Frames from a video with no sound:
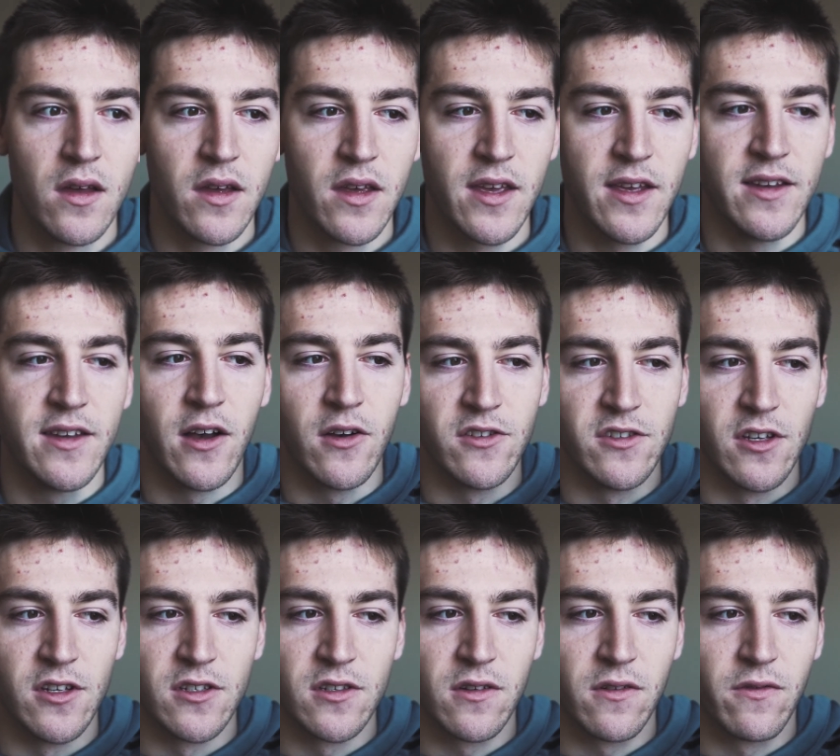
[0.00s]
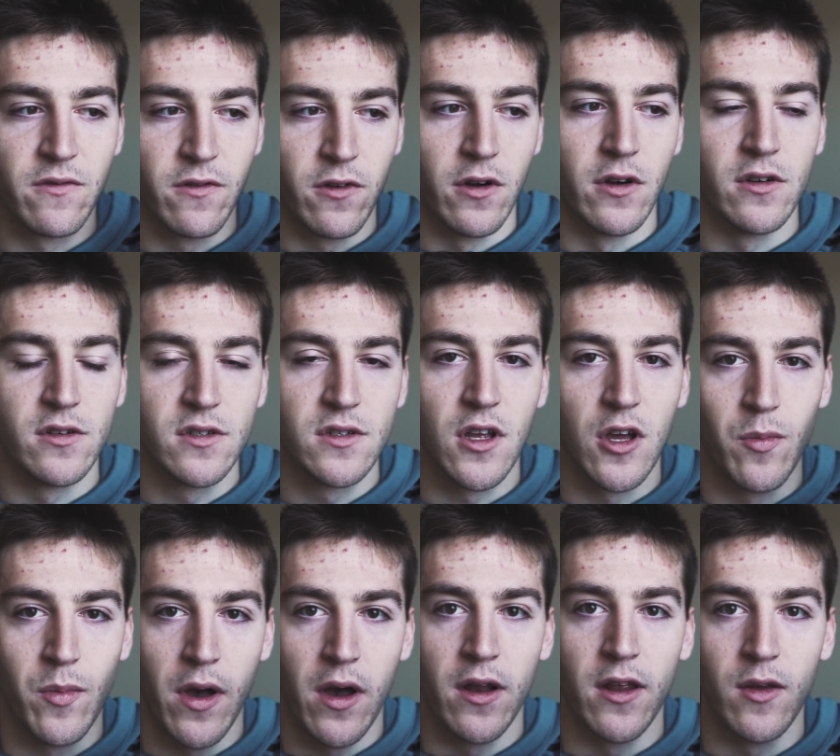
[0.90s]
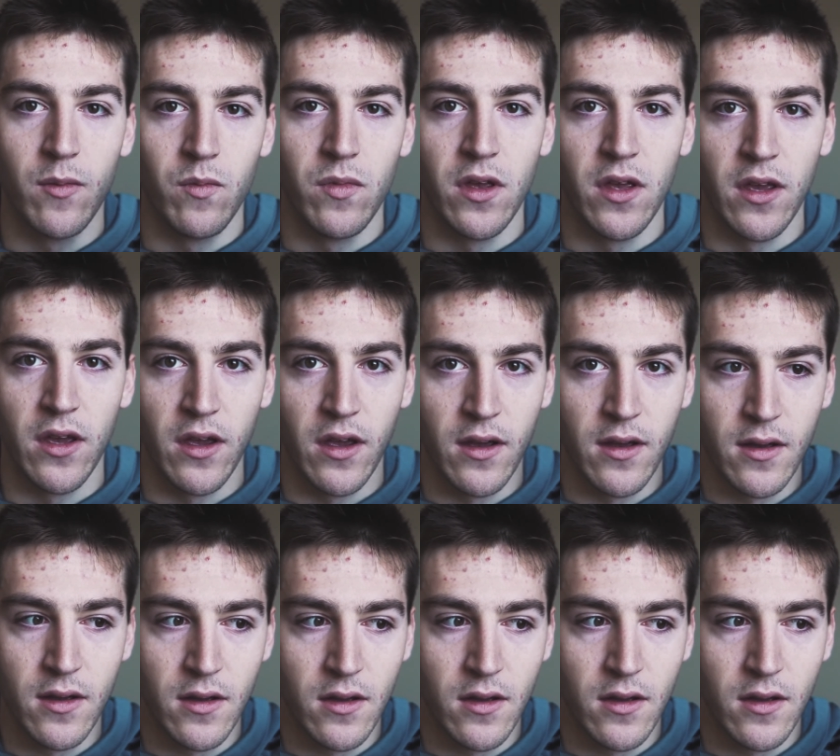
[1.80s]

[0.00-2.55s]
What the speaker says: he tells us first about him being